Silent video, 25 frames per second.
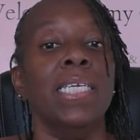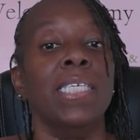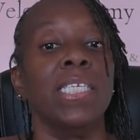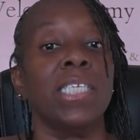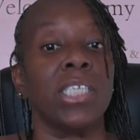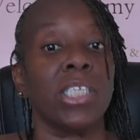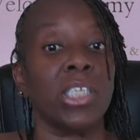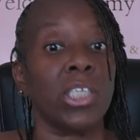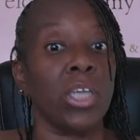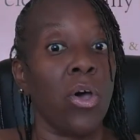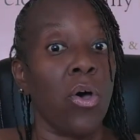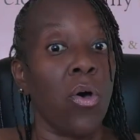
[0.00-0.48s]

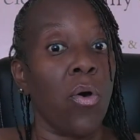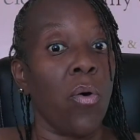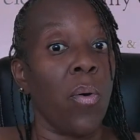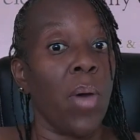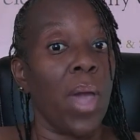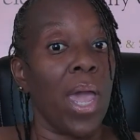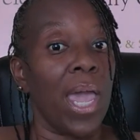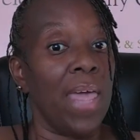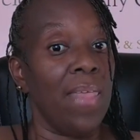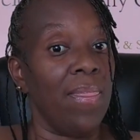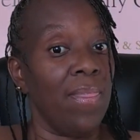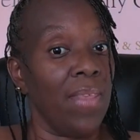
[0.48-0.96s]

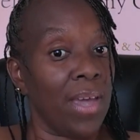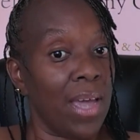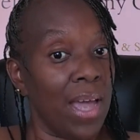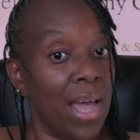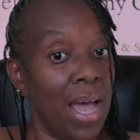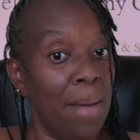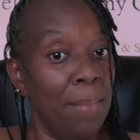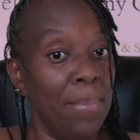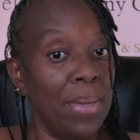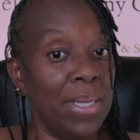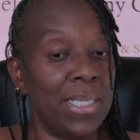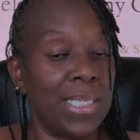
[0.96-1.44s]
So, in the
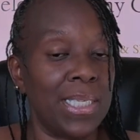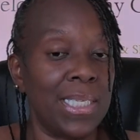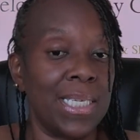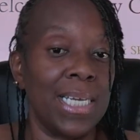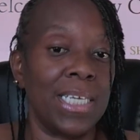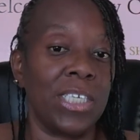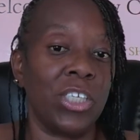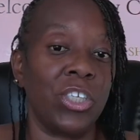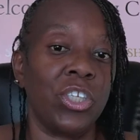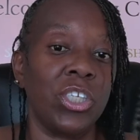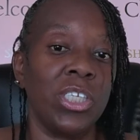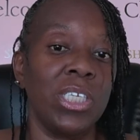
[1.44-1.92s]
comments
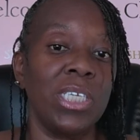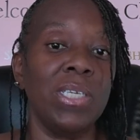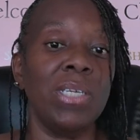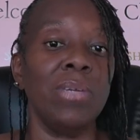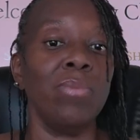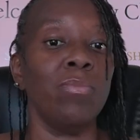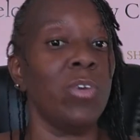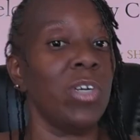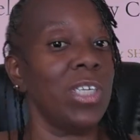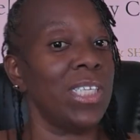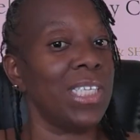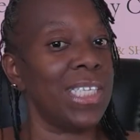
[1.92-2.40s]
section,
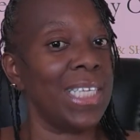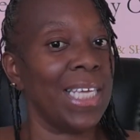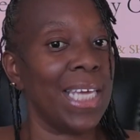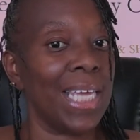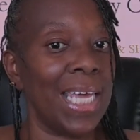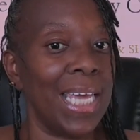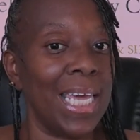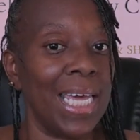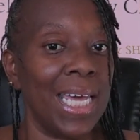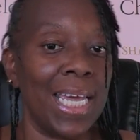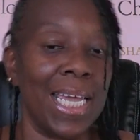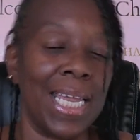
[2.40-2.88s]
once
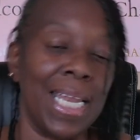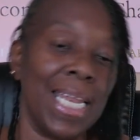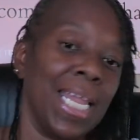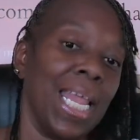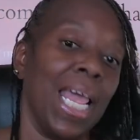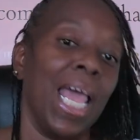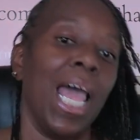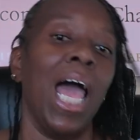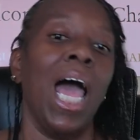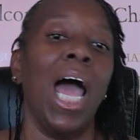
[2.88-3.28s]
again,